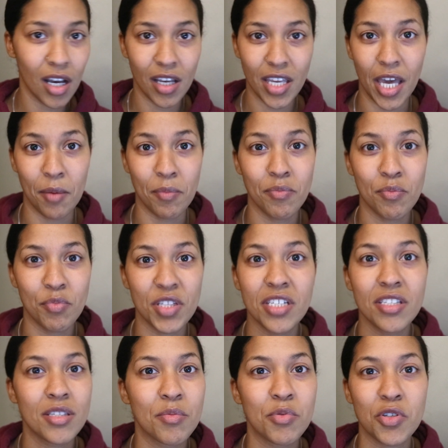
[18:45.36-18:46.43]
yeah,
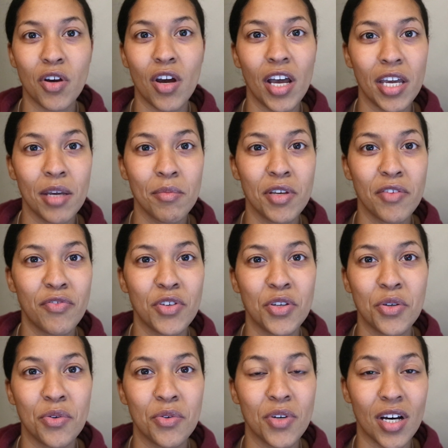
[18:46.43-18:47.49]
please subscribe
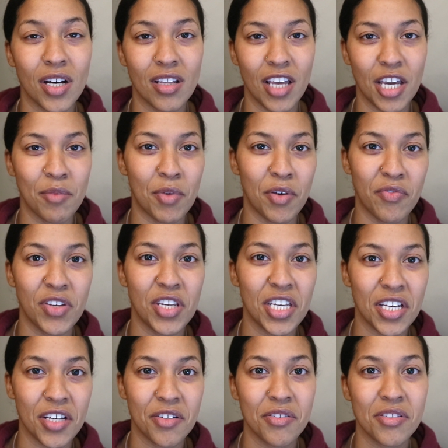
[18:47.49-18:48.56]
if you like my
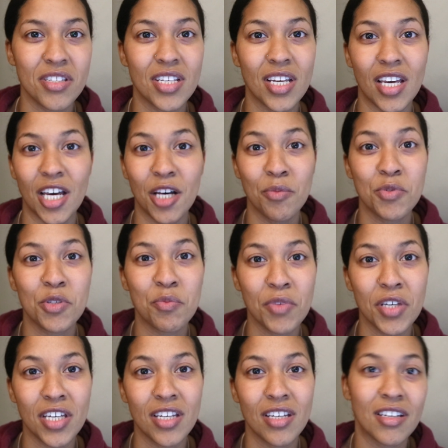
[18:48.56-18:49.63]
videos. It
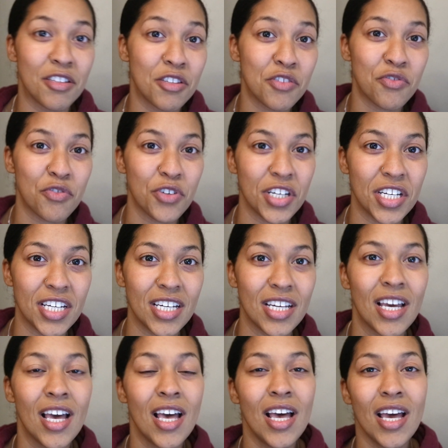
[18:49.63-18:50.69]
helps me, it's
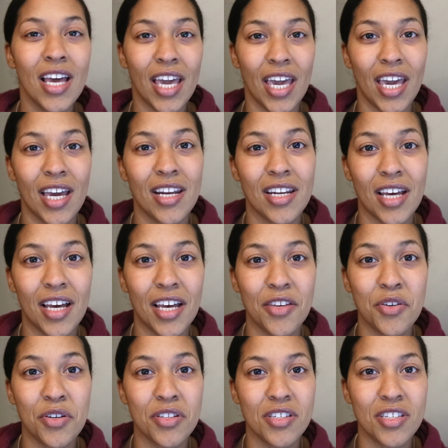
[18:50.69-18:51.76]
free, and
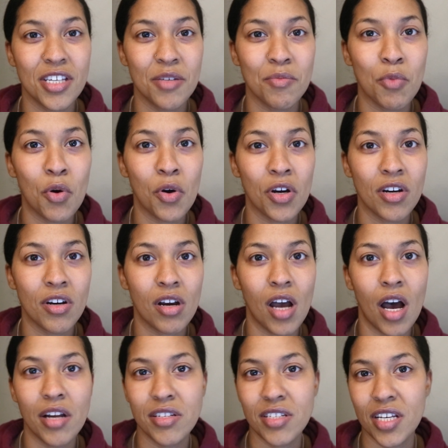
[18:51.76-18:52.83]
you can see
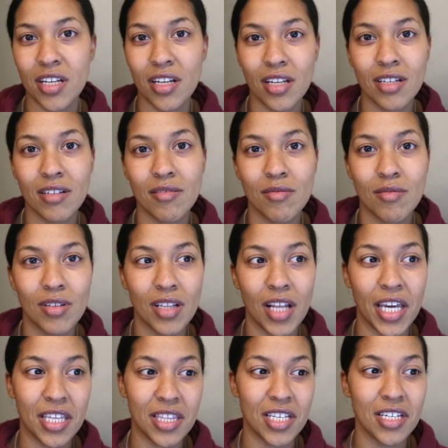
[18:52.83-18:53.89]
more content
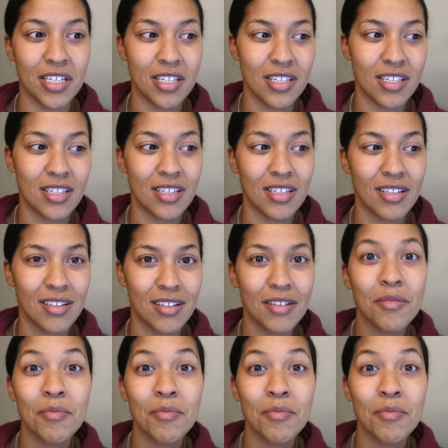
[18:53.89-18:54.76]
like this,